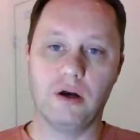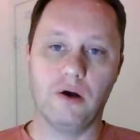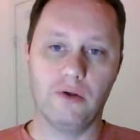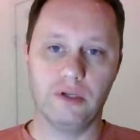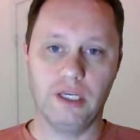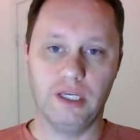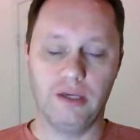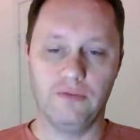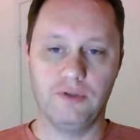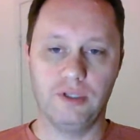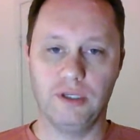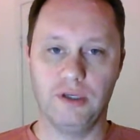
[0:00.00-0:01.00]
holiday
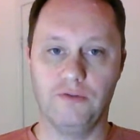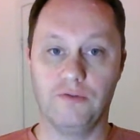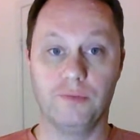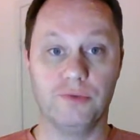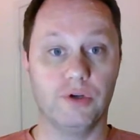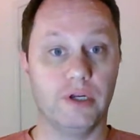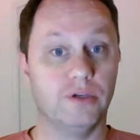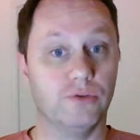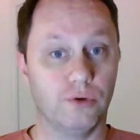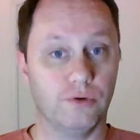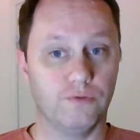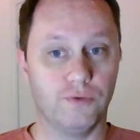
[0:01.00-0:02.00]
gifting from your
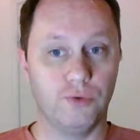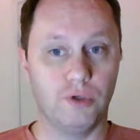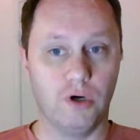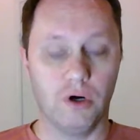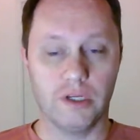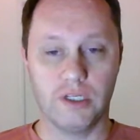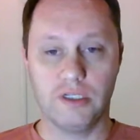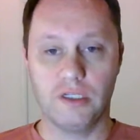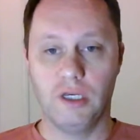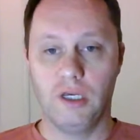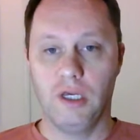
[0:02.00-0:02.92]
indoor food garden.